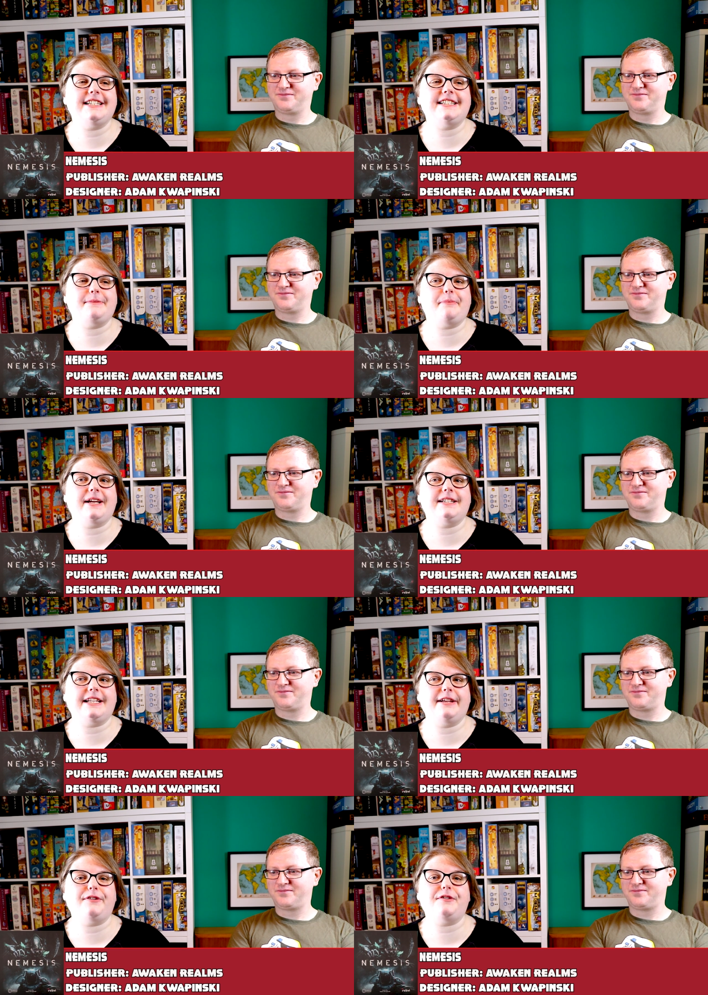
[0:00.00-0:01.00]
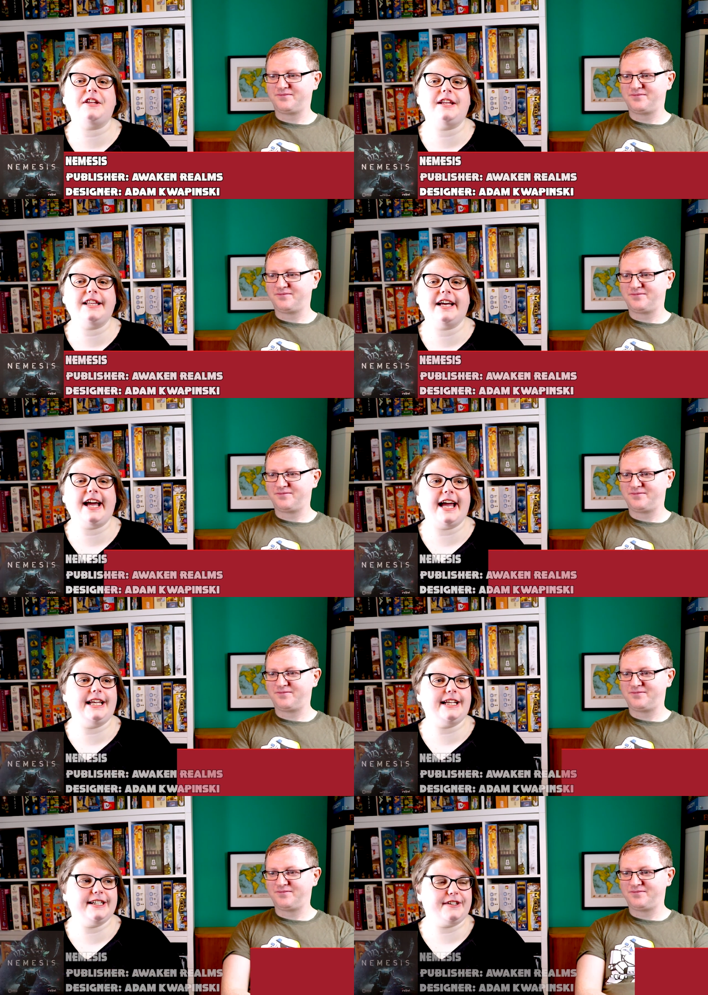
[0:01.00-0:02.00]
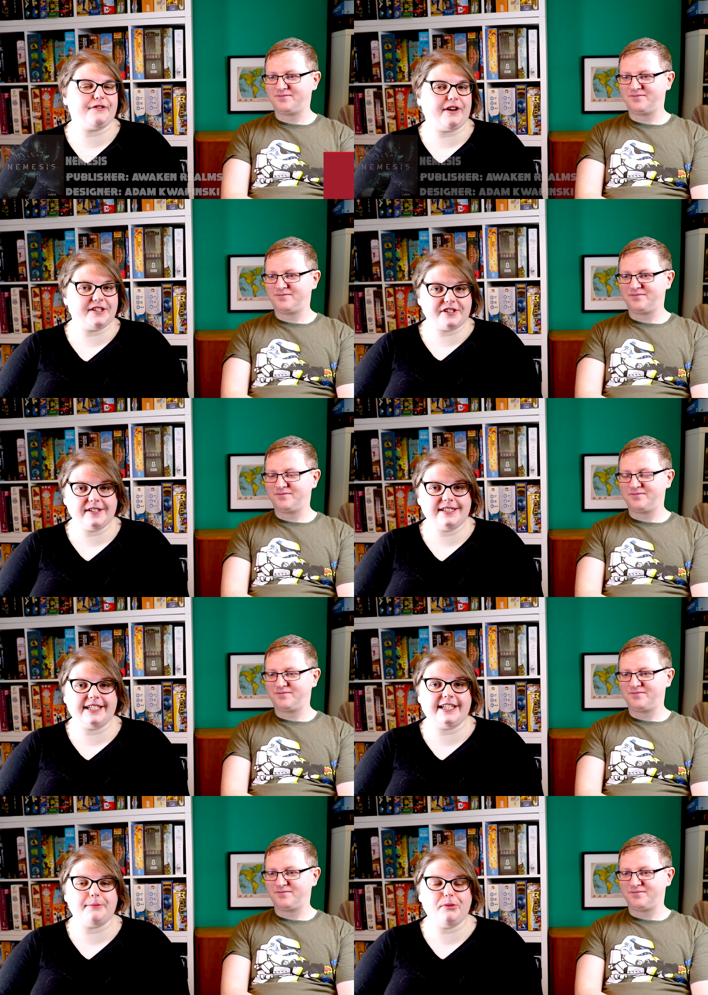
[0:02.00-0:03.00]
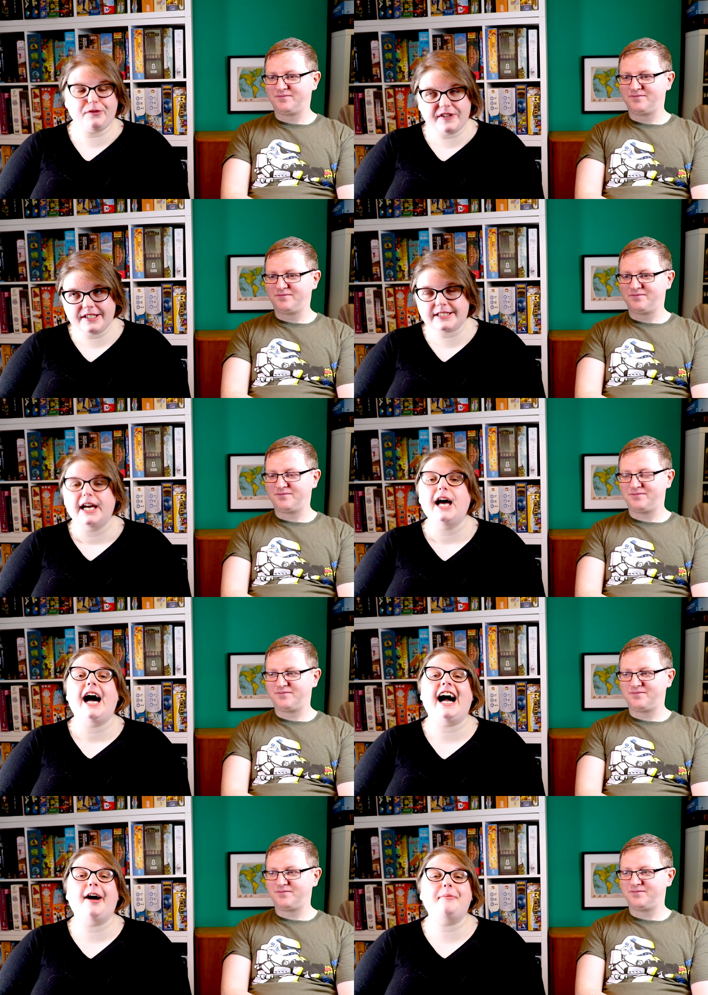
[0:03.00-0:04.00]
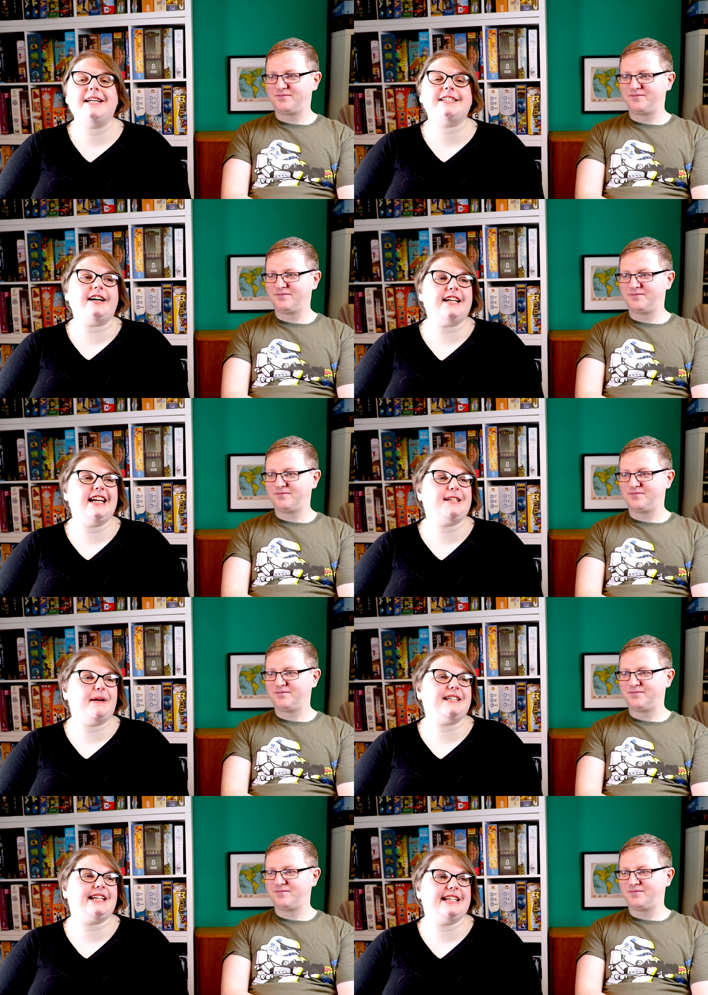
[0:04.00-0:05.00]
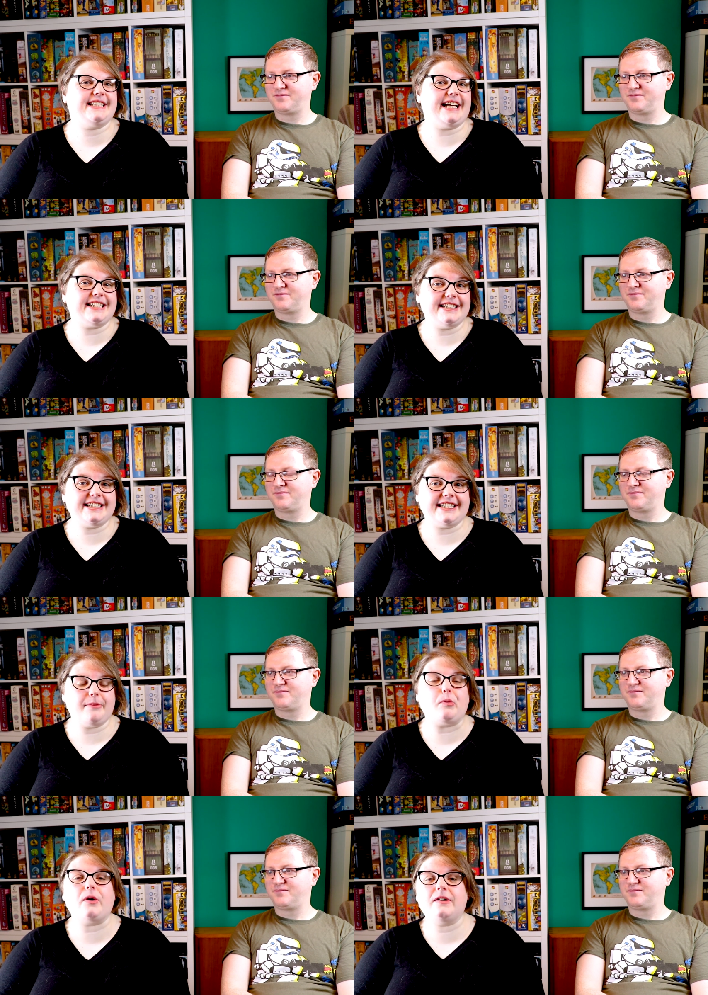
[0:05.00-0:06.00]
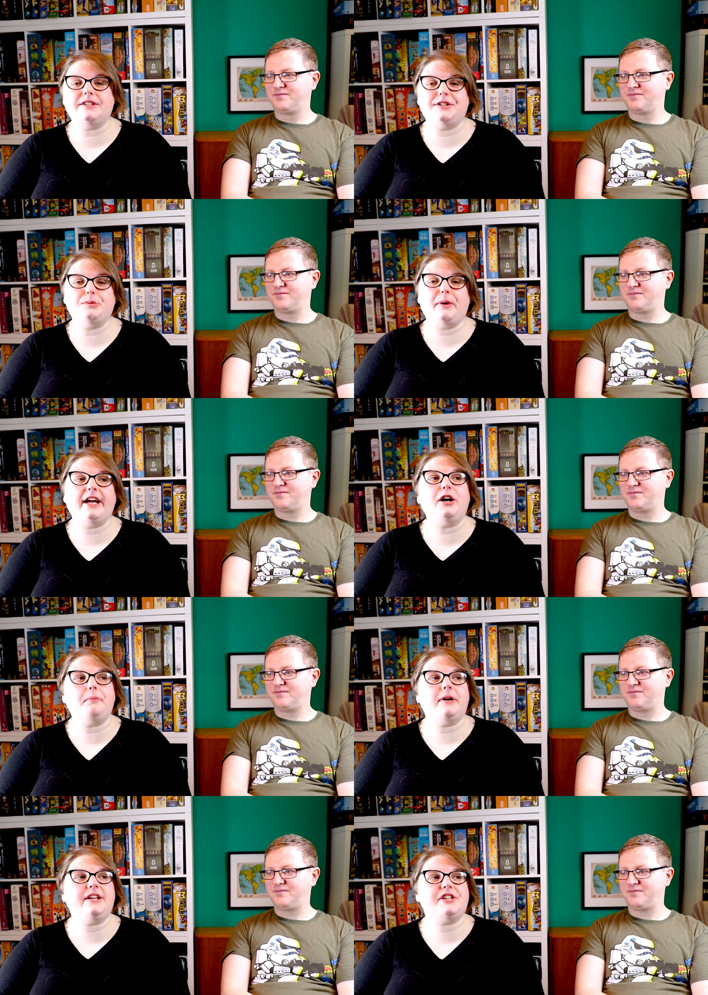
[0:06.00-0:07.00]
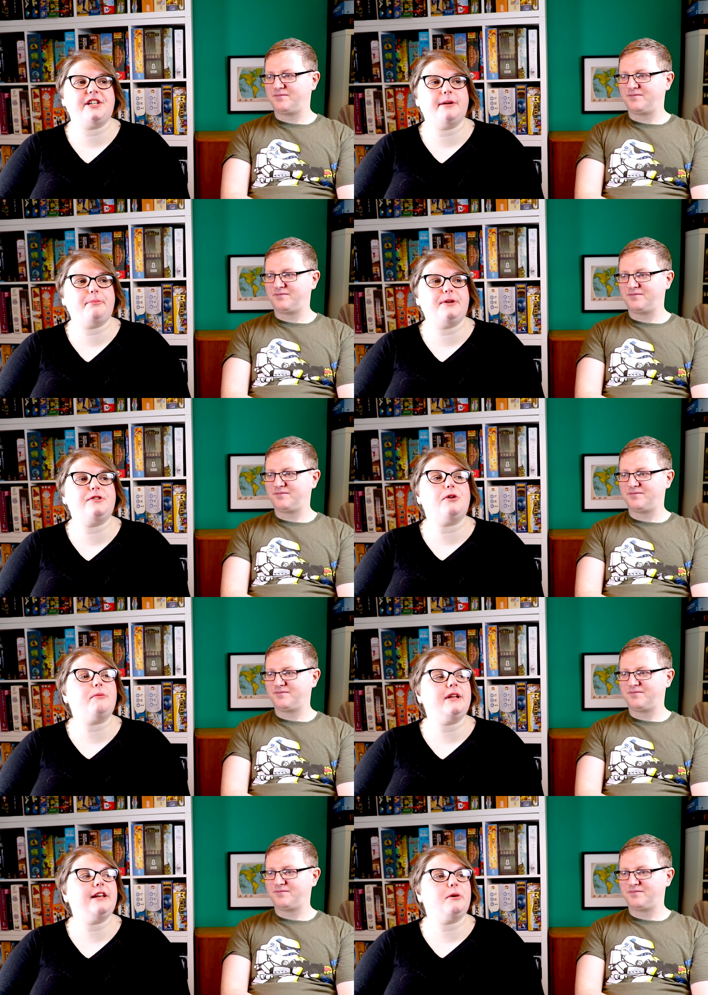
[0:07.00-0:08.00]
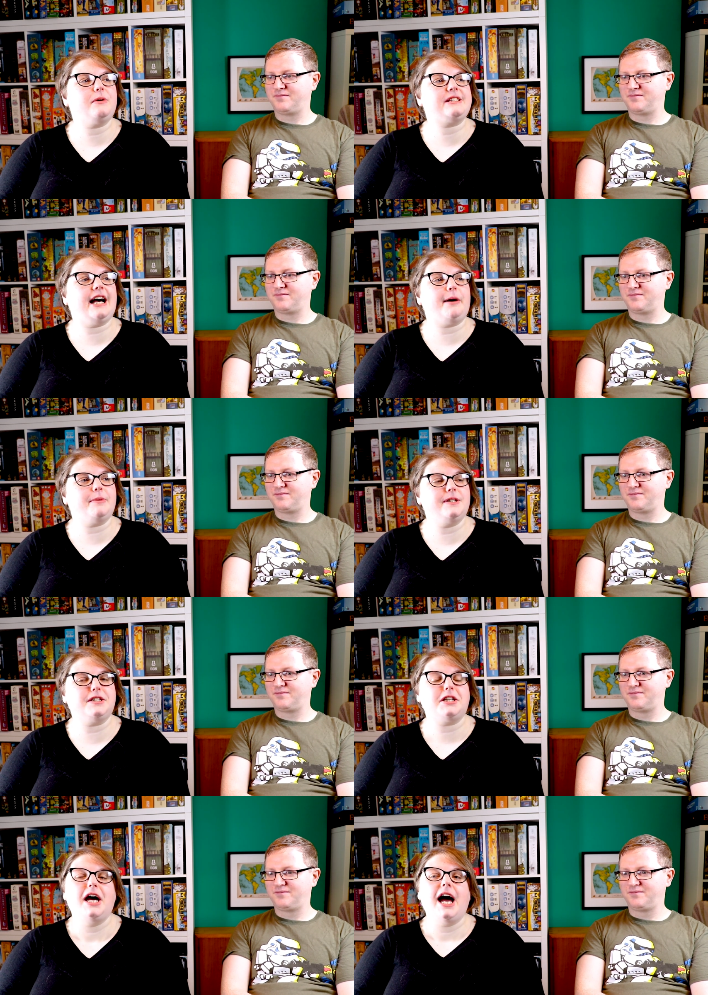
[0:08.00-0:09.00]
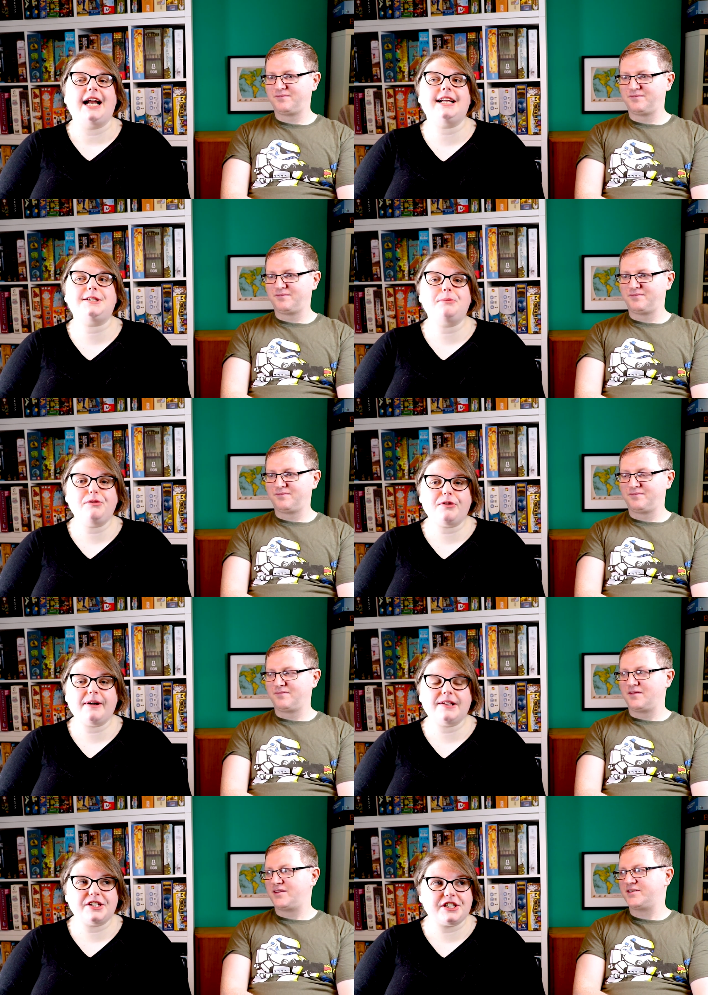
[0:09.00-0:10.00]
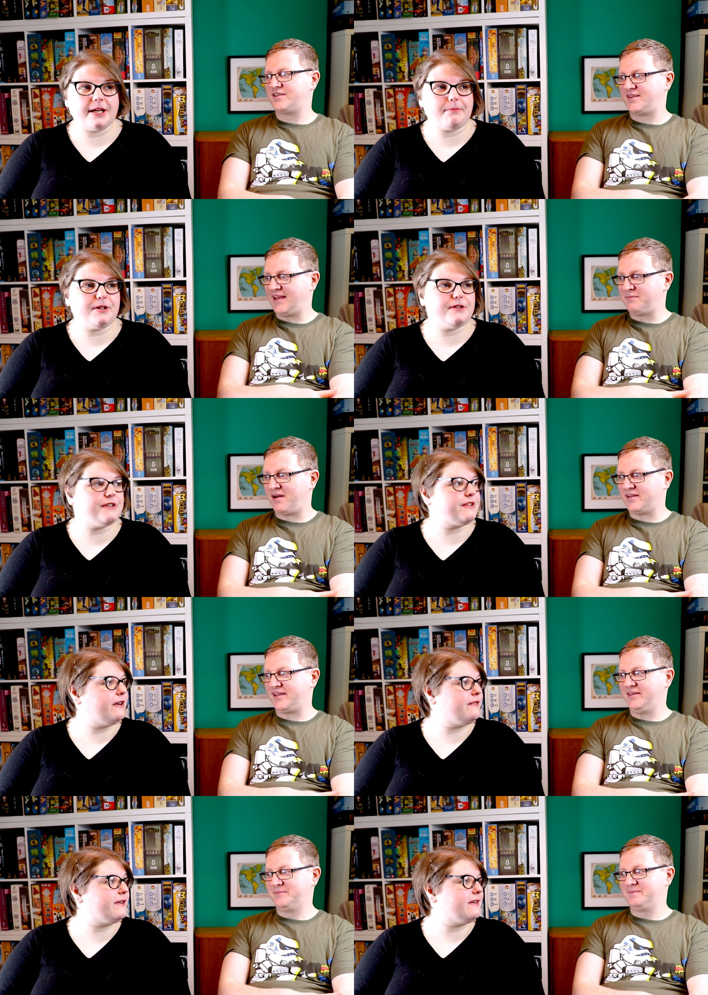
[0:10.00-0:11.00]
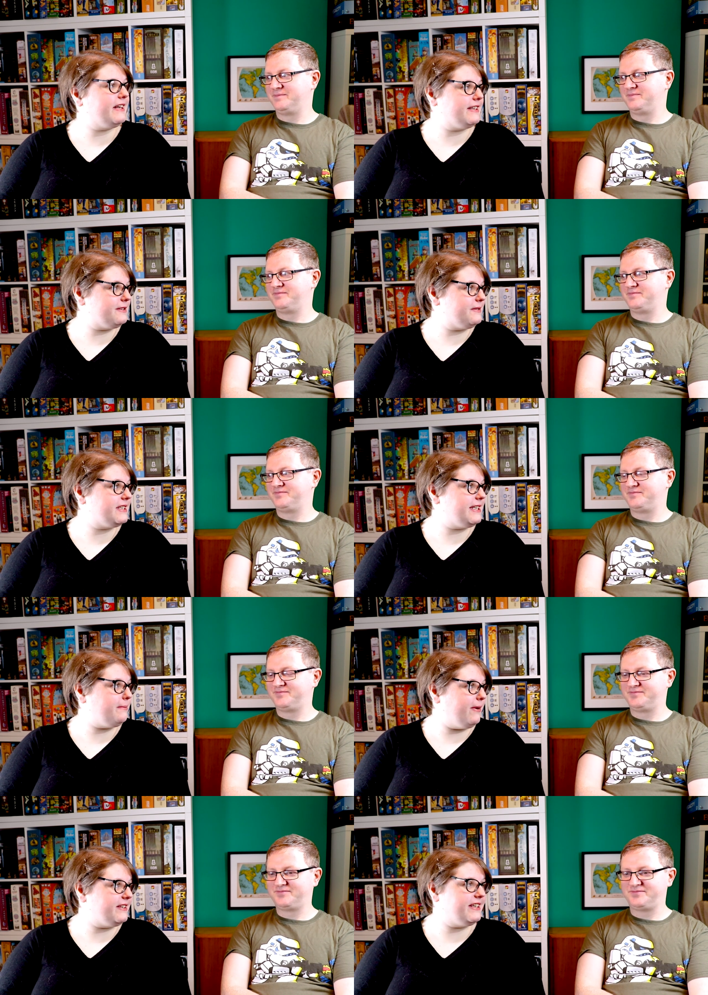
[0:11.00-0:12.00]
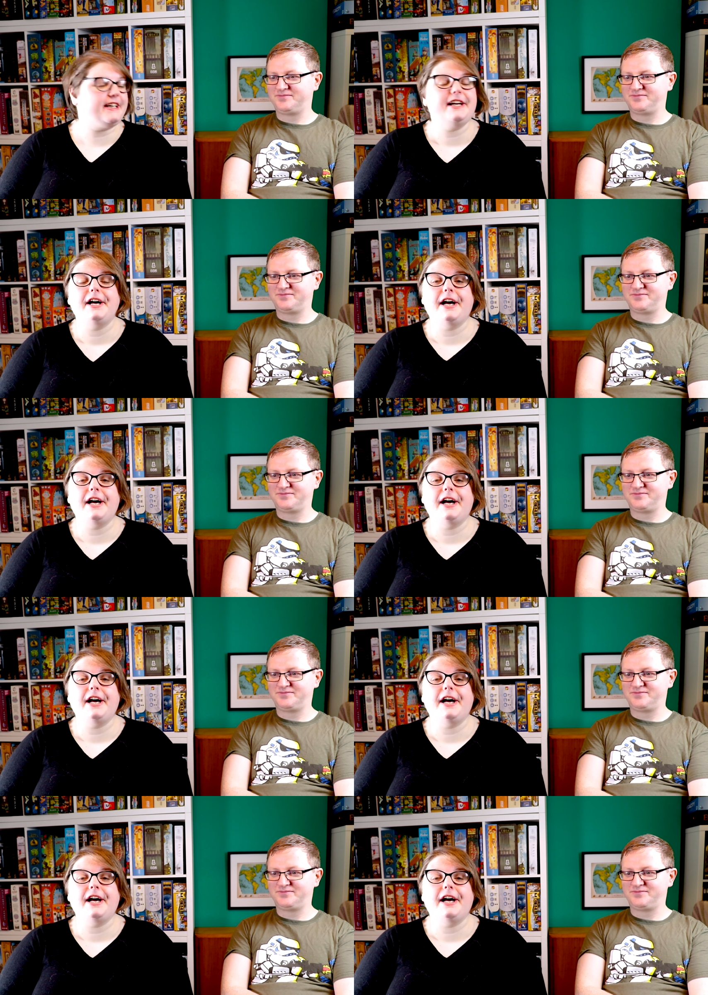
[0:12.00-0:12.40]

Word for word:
Speaker 1: is basically, if you've seen the Aliens franchise, any of the movies, um, it's kind of, it's basically set in the same world. You wake up on a ship, you don't really know what's happened. And as you move around the there's ship, you discover, body. yes, there's a dead body.